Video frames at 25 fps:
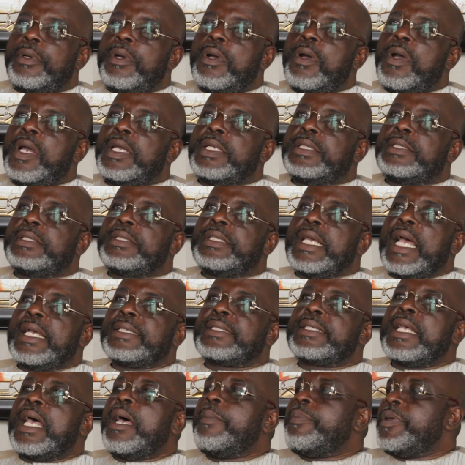or it
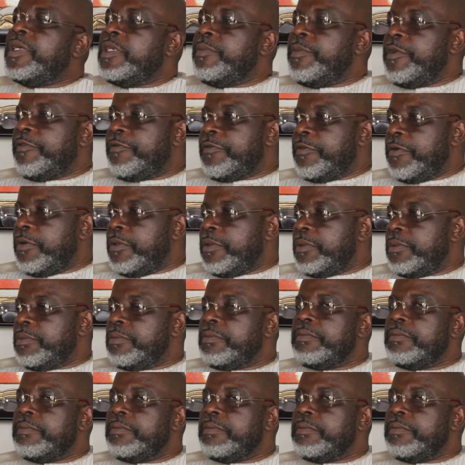has happened before.